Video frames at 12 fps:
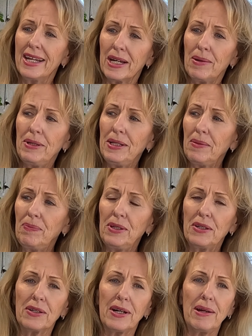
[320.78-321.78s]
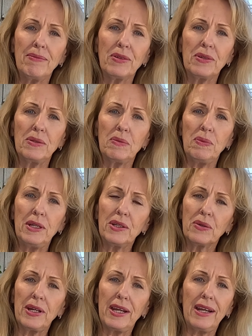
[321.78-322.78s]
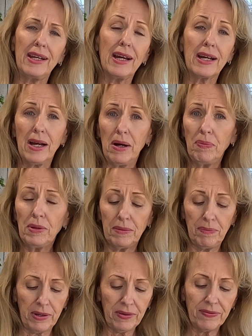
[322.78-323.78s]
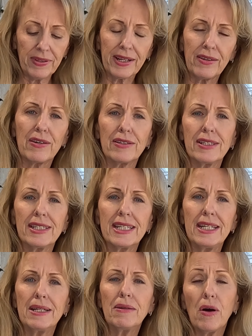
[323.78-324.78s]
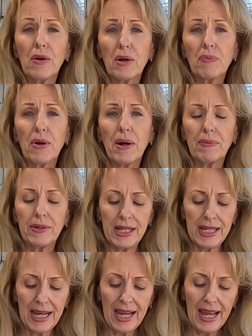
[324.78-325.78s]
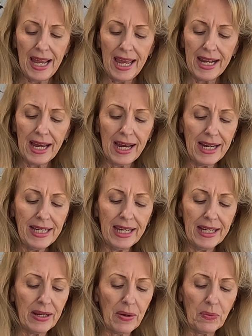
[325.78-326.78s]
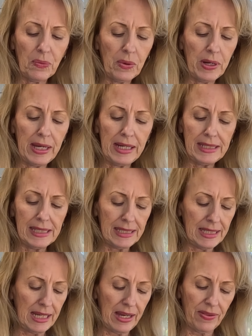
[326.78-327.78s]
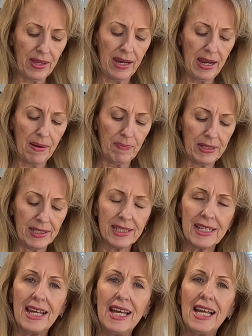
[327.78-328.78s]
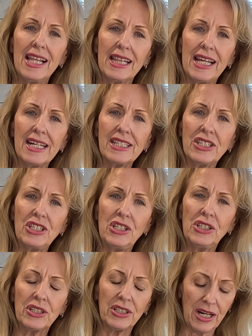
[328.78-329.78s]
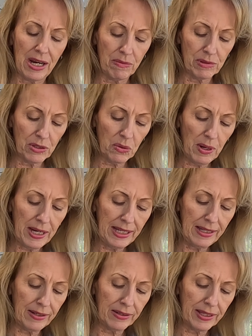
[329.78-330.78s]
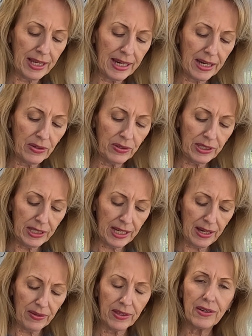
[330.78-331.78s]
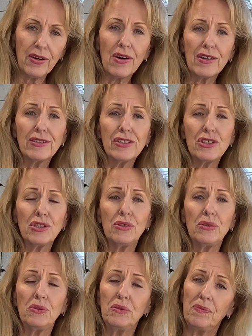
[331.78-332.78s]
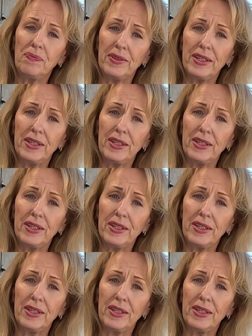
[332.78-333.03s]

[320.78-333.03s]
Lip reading: Coming up here, I'm going to be creating a couple of butterfly gardens on our property, and I cannot wait to see how that happens. Last year, I was quite ill, and I couldn't get out in the garden to,